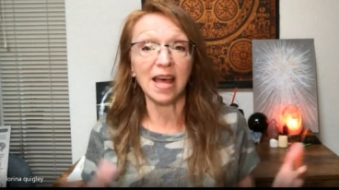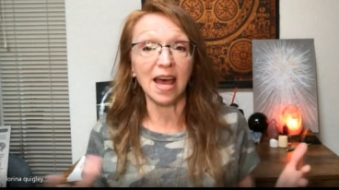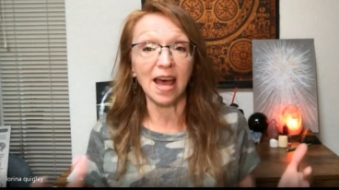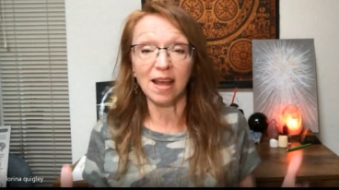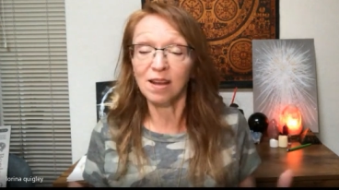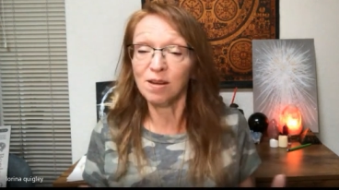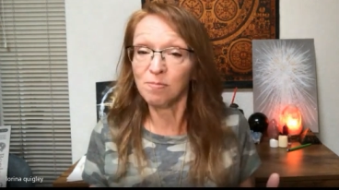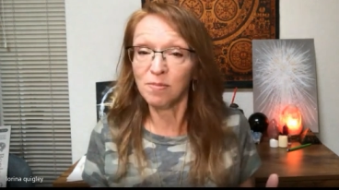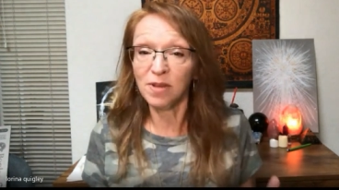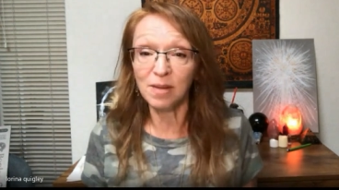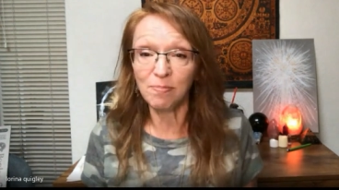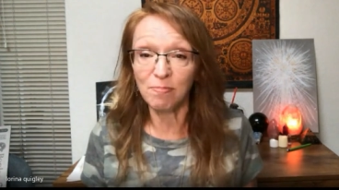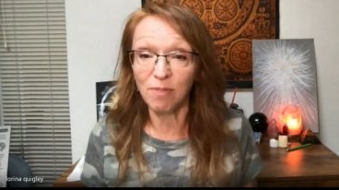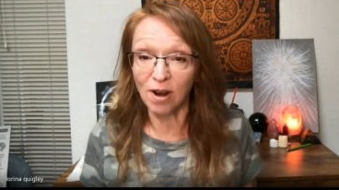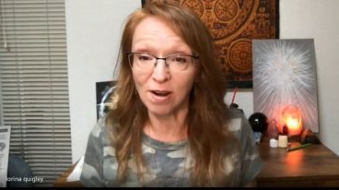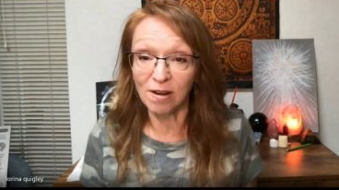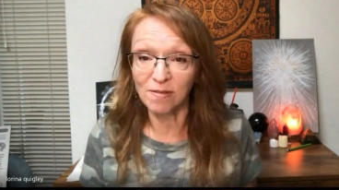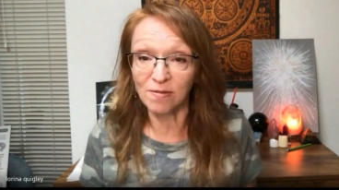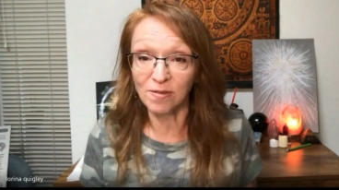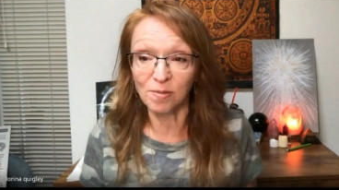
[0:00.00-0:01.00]
can be
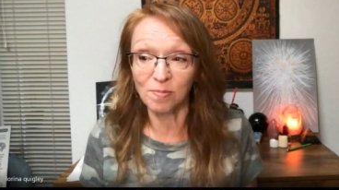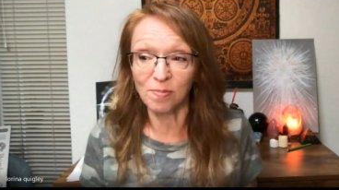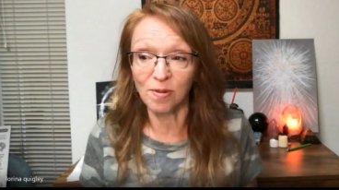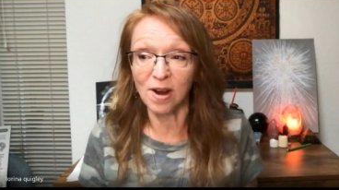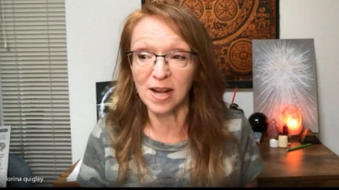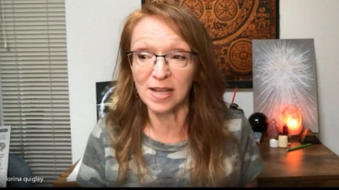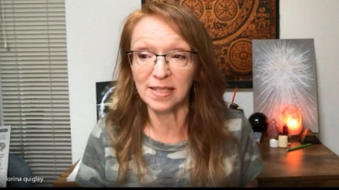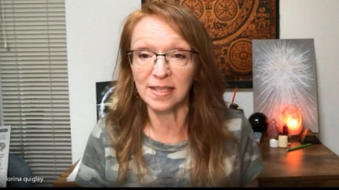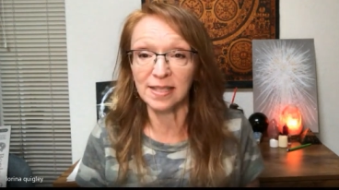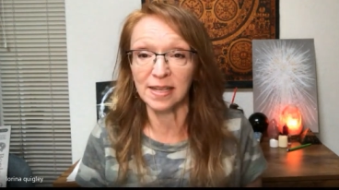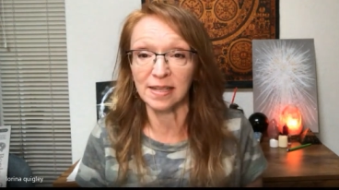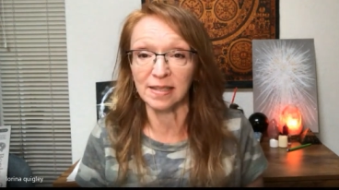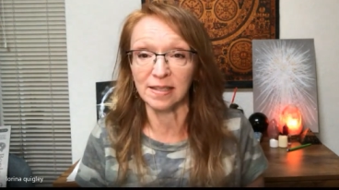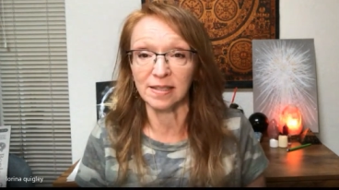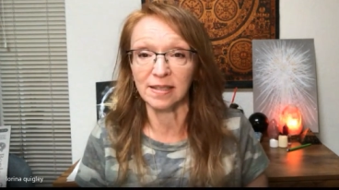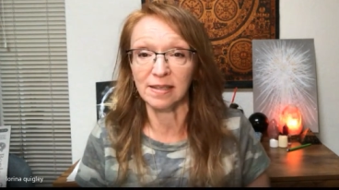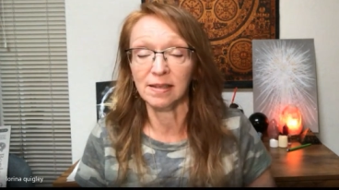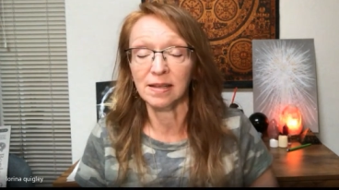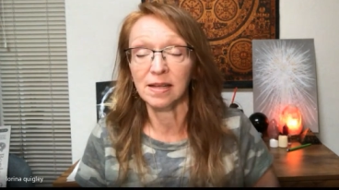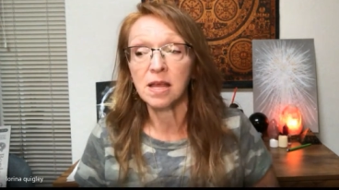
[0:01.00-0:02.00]
part of your
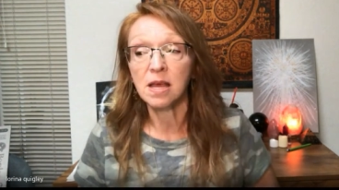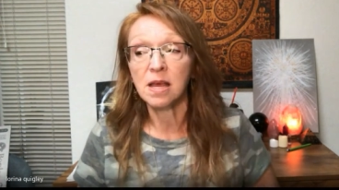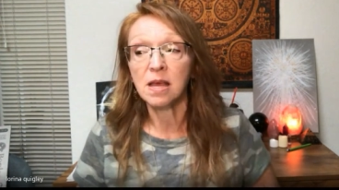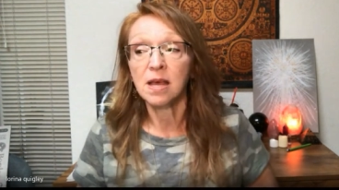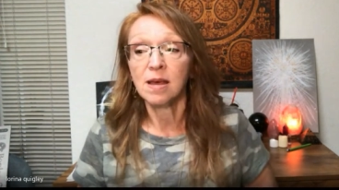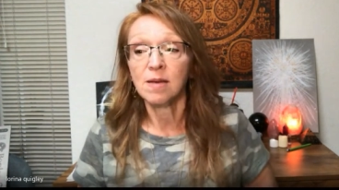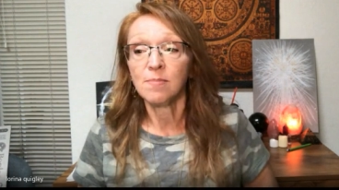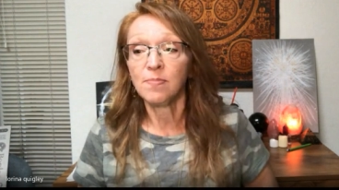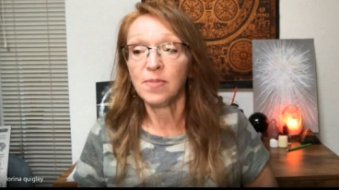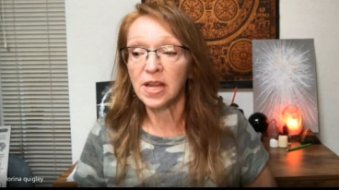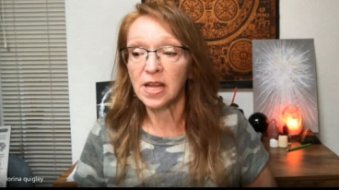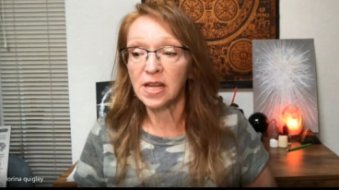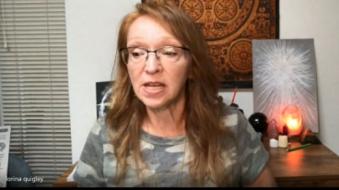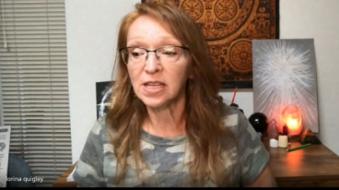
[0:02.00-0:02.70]
process. But